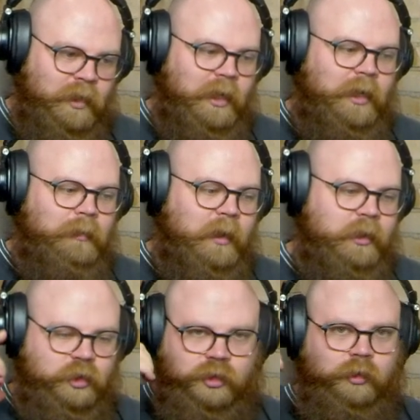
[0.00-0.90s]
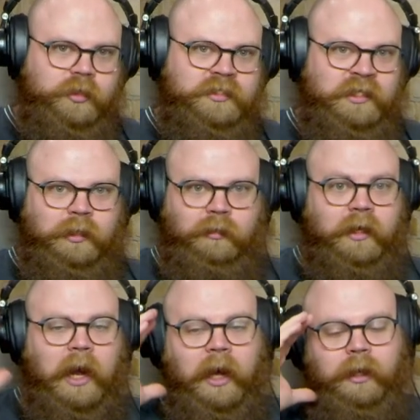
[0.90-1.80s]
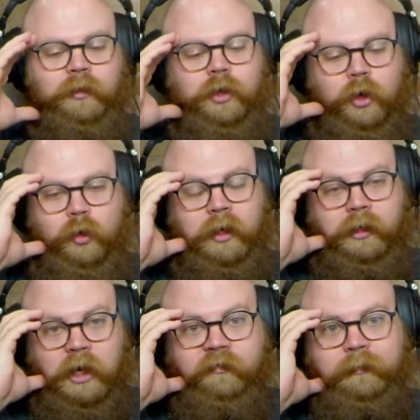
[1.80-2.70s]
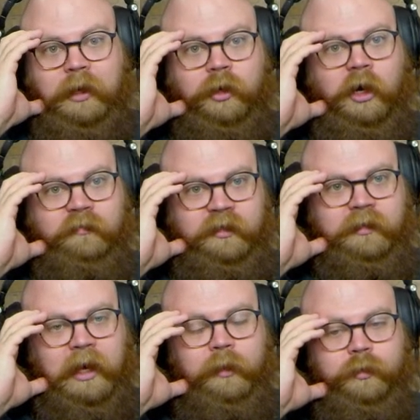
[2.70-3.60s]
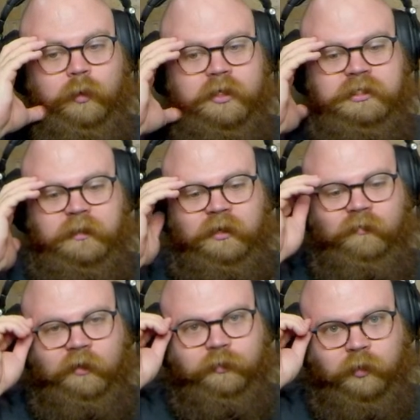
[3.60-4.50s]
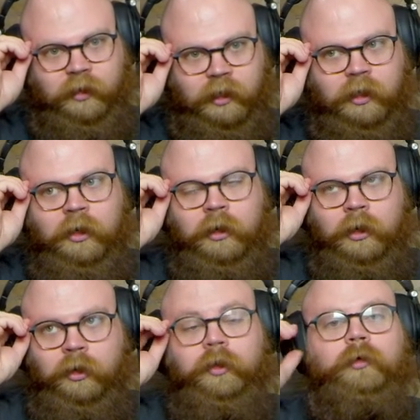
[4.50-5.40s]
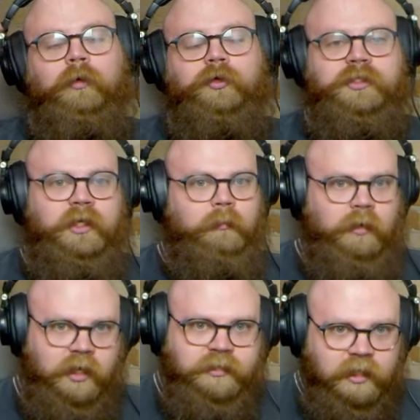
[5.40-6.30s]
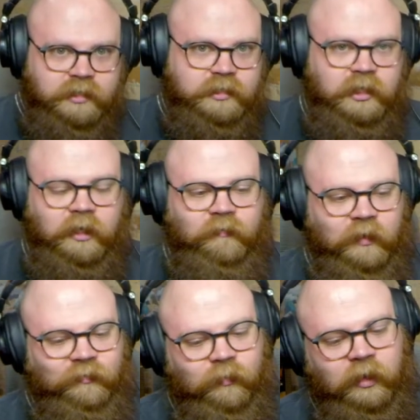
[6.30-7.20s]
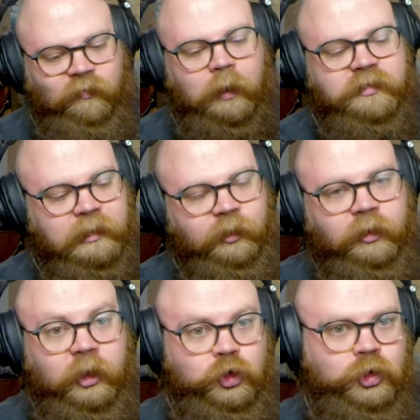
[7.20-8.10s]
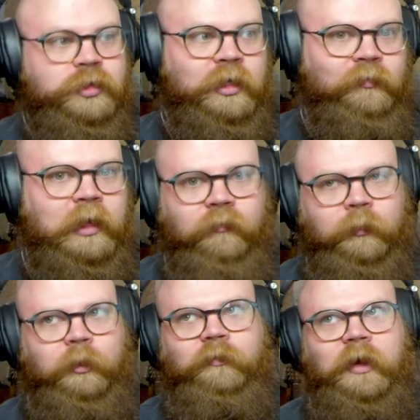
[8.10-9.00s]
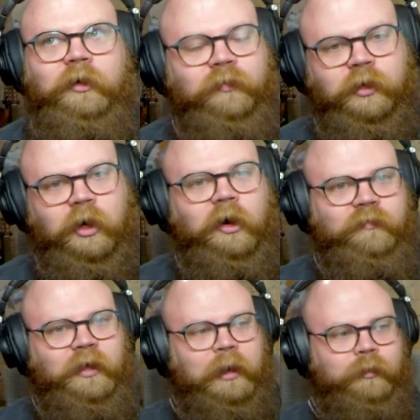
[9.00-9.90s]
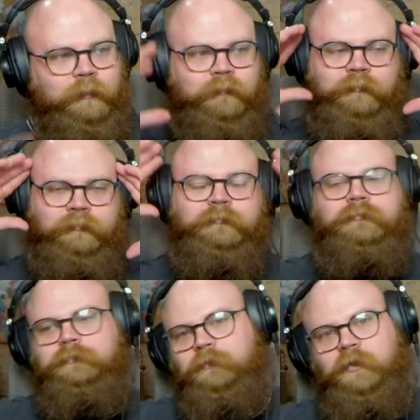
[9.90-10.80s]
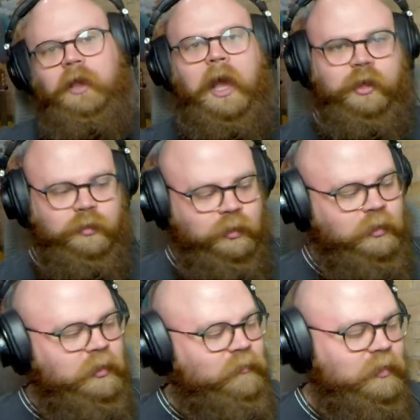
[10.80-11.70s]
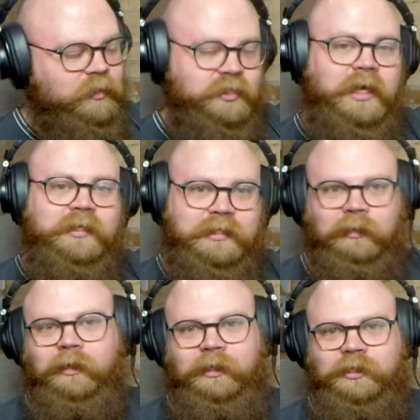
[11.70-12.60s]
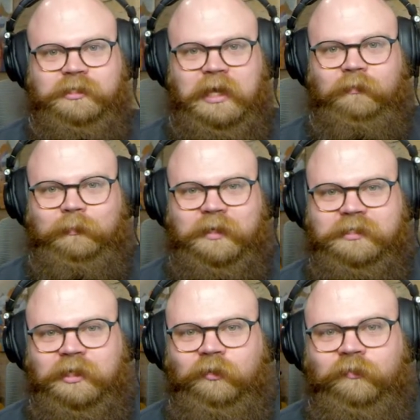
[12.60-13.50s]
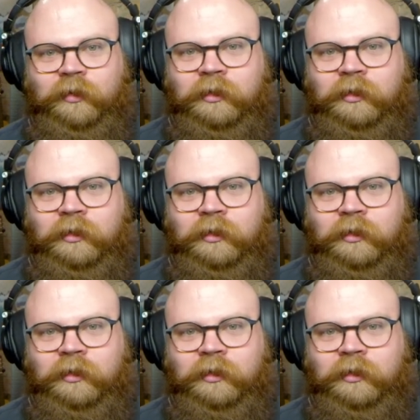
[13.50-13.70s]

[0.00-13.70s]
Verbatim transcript: Um, I could totally see, like, I know enough about coffee that I would want to be involved with, like, the roasting process. If, if if I was able to like choose a flavor profile for a coffee, I would I could even just not sell any and just have it myself.